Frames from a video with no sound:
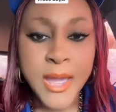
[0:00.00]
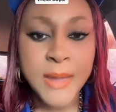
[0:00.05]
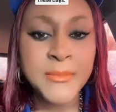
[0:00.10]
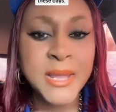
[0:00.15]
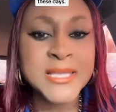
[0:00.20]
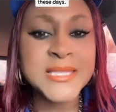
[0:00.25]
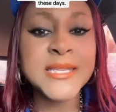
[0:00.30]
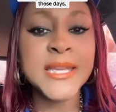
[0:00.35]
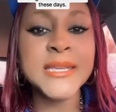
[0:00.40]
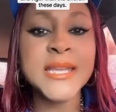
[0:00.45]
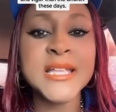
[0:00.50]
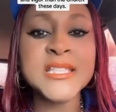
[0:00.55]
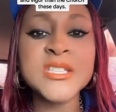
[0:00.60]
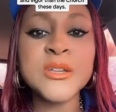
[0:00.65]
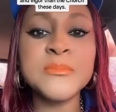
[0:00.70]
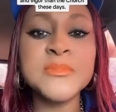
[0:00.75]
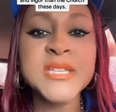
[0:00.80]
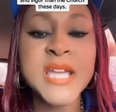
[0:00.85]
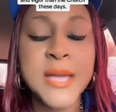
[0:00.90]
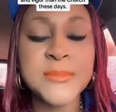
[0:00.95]
I'm not saying that
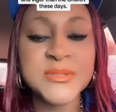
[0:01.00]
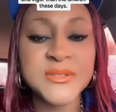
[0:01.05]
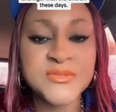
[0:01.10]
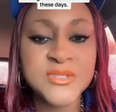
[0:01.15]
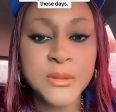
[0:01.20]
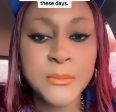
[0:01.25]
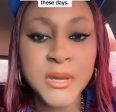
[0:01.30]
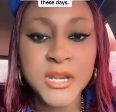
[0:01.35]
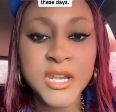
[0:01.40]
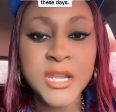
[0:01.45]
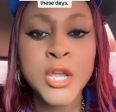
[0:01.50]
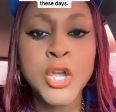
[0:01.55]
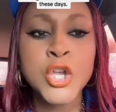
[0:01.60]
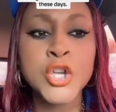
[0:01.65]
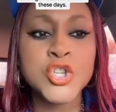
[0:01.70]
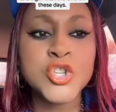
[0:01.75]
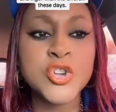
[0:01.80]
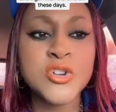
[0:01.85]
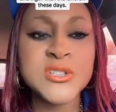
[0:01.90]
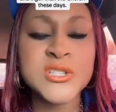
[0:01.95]
sometimes if somebody
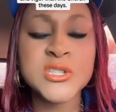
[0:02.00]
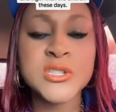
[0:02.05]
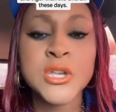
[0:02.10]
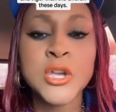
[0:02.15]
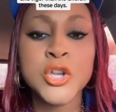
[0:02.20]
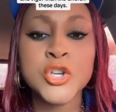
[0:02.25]
does